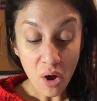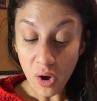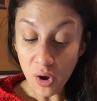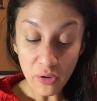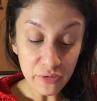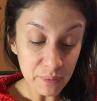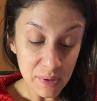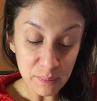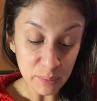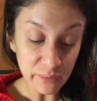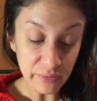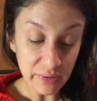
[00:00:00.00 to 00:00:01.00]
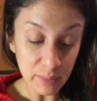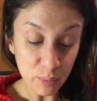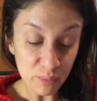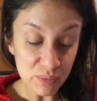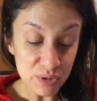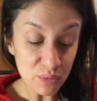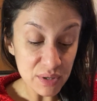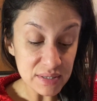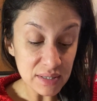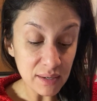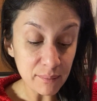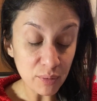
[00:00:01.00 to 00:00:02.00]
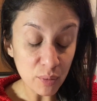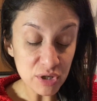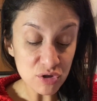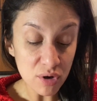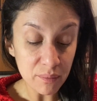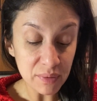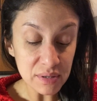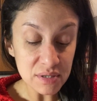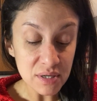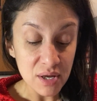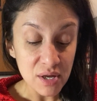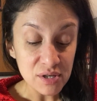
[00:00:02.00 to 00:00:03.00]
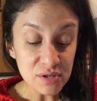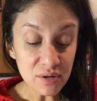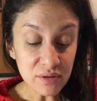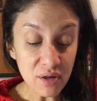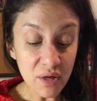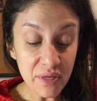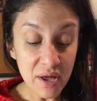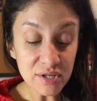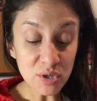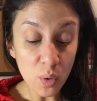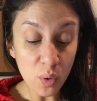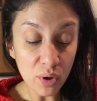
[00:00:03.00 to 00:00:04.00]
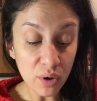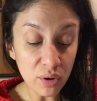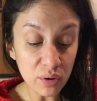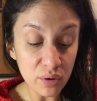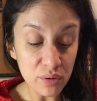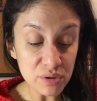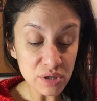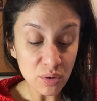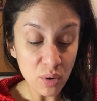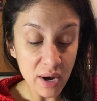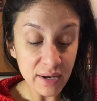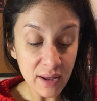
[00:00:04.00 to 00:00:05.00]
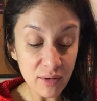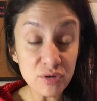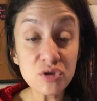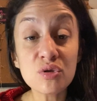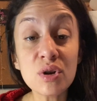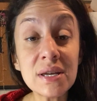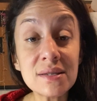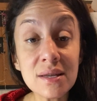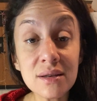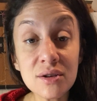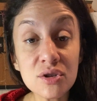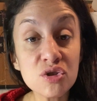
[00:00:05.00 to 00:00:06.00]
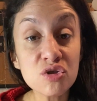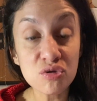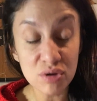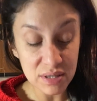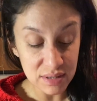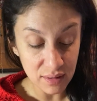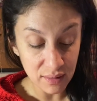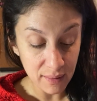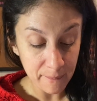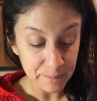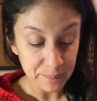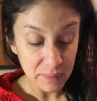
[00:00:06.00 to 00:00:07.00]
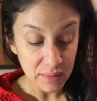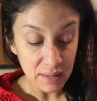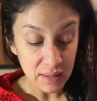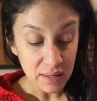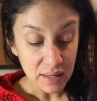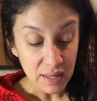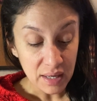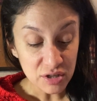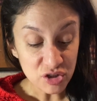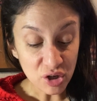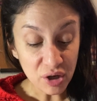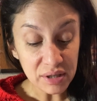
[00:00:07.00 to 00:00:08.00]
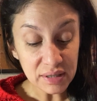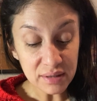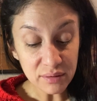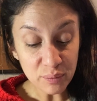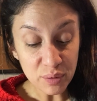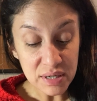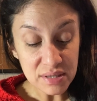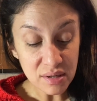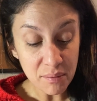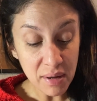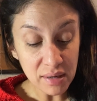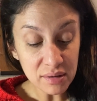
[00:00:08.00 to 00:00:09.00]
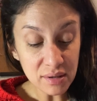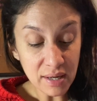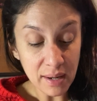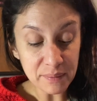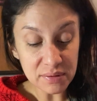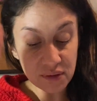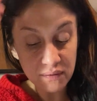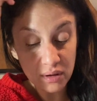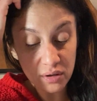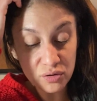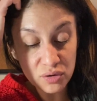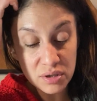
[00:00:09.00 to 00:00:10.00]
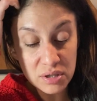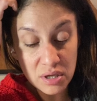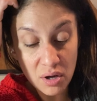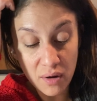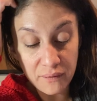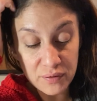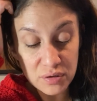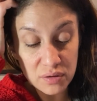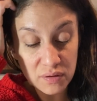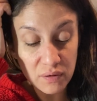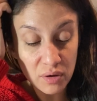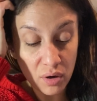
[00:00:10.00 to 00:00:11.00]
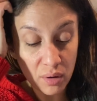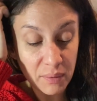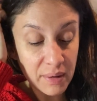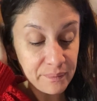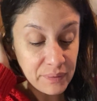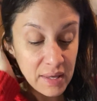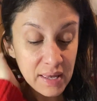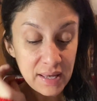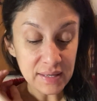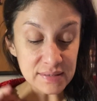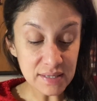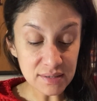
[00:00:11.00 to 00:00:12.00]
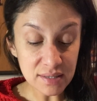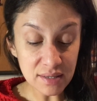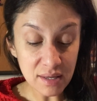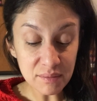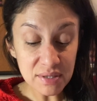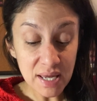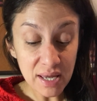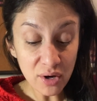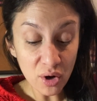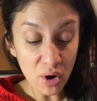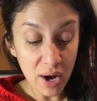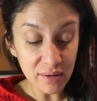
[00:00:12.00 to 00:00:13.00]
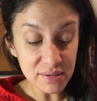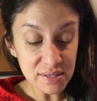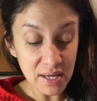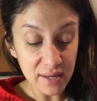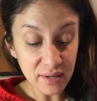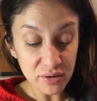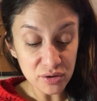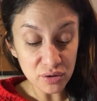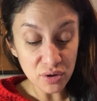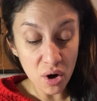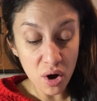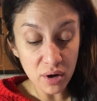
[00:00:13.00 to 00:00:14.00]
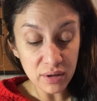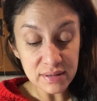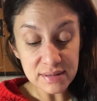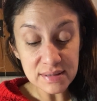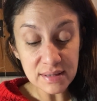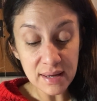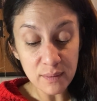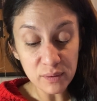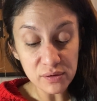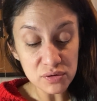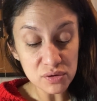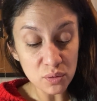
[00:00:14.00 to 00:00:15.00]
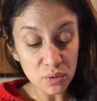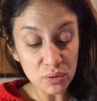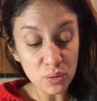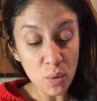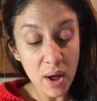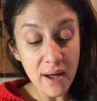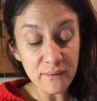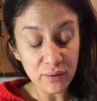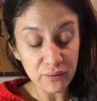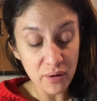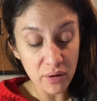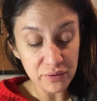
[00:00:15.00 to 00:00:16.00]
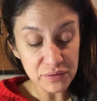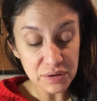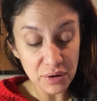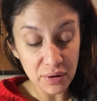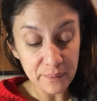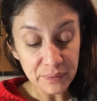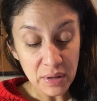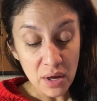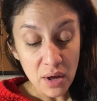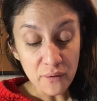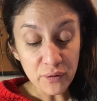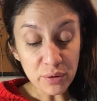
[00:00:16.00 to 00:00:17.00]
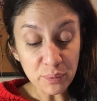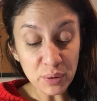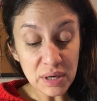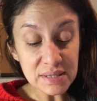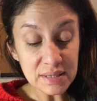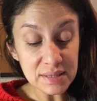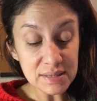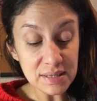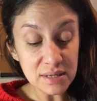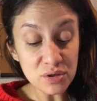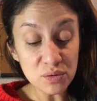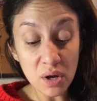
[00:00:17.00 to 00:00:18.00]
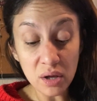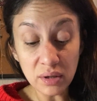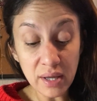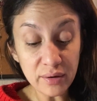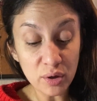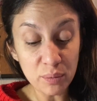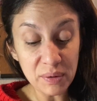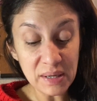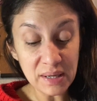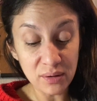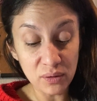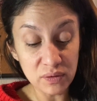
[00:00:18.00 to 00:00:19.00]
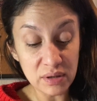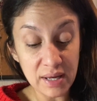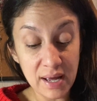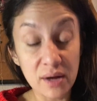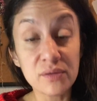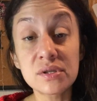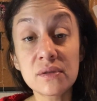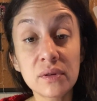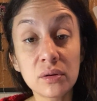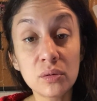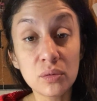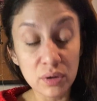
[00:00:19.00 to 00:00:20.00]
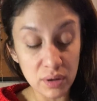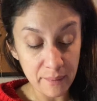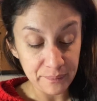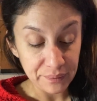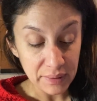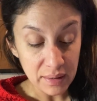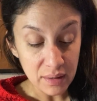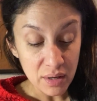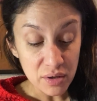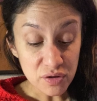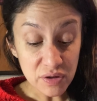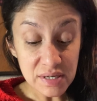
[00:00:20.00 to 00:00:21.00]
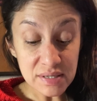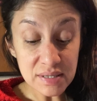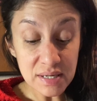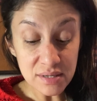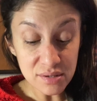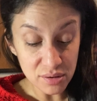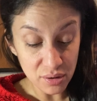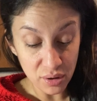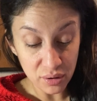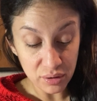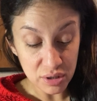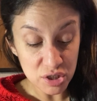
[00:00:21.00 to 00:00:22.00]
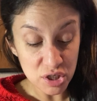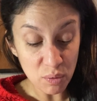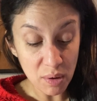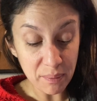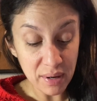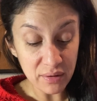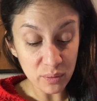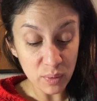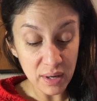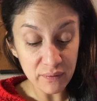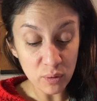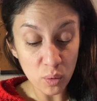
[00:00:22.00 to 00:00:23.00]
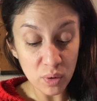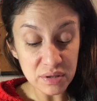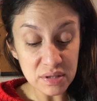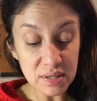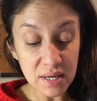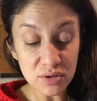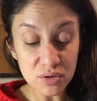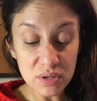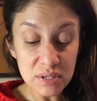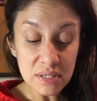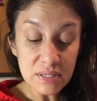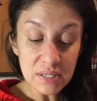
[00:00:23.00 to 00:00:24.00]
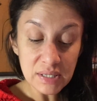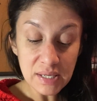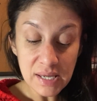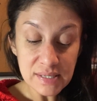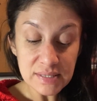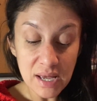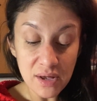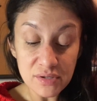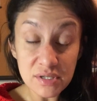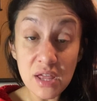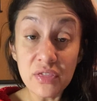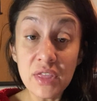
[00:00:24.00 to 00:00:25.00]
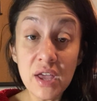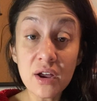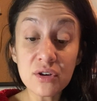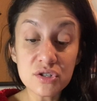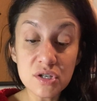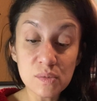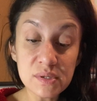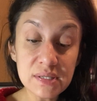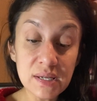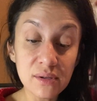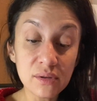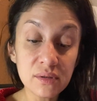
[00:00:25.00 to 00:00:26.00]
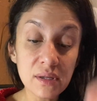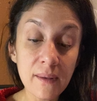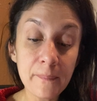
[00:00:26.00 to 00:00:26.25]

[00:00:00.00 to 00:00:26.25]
All the people of the land were rejoicing and blowing trumpets. So Athaliah tore her clothes and cried out, treason, treason. And Jehoiada the priest commanded the captains of the hundreds, the officers of the army, and said to them, take her outside under guard and slay with the sword whoever follows her. For the priest had said, do not let her be killed in the house of the Lord. So they seized her, and she went by the way of the horses' entrance into the king's house, and there she was killed.